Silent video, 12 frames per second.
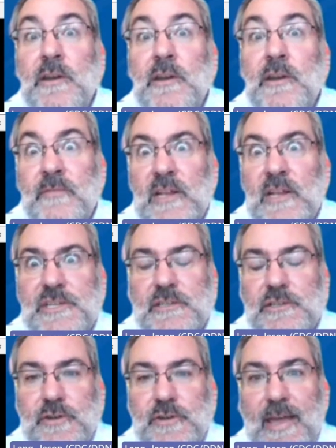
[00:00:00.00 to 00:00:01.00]

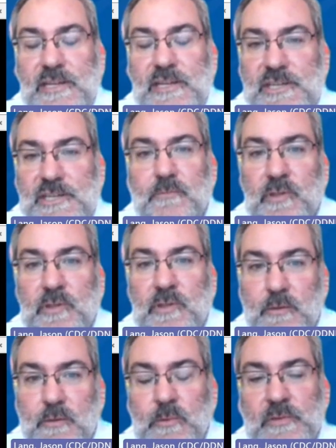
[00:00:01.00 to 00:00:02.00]
intervention strategy were
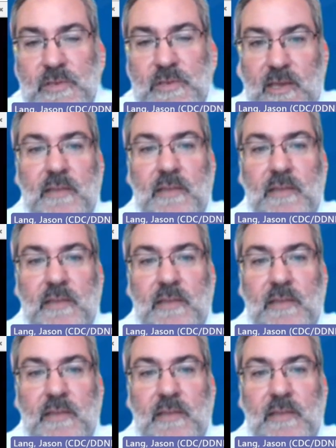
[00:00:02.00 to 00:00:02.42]
they using